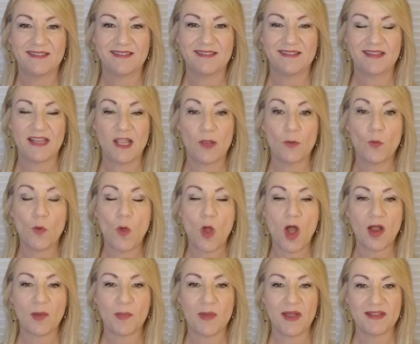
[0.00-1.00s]
and
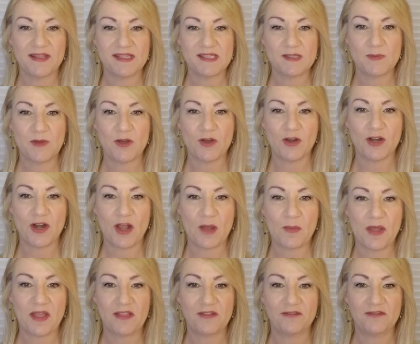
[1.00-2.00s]
walk by the Spirit, not
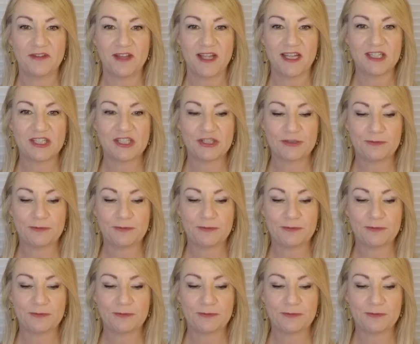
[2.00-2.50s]
by the flesh.